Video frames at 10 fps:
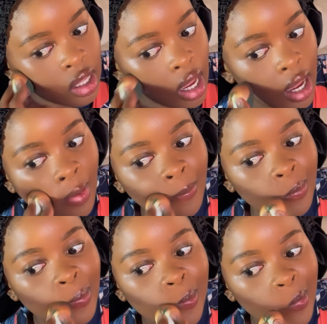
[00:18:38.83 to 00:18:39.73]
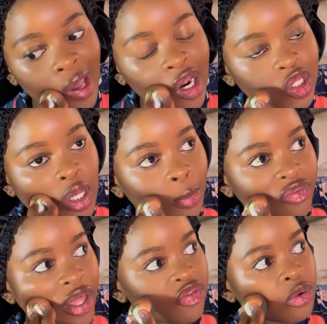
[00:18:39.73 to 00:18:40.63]
And on top of
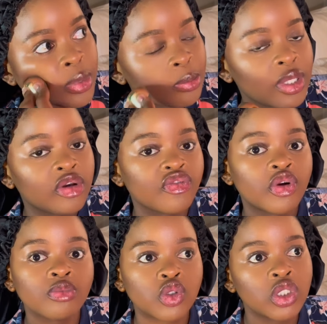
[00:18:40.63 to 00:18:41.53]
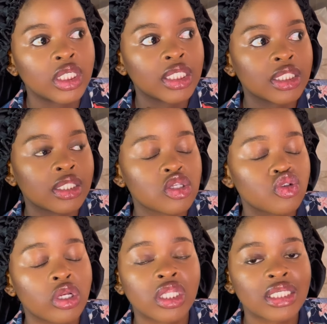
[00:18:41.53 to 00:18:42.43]
that, for me being a film student, there's
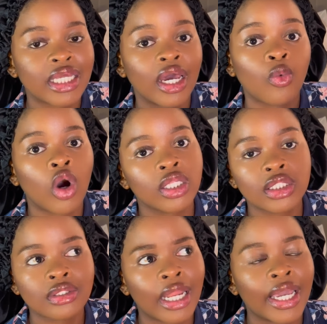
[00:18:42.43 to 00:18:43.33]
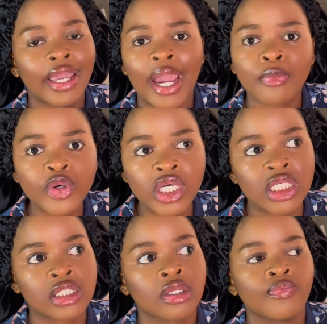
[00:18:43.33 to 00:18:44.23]
certain things that I want, like
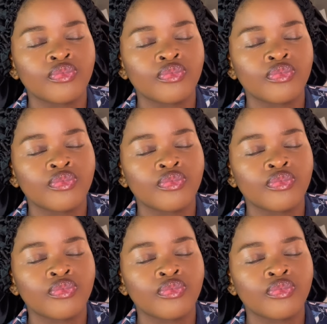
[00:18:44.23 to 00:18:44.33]
cameras,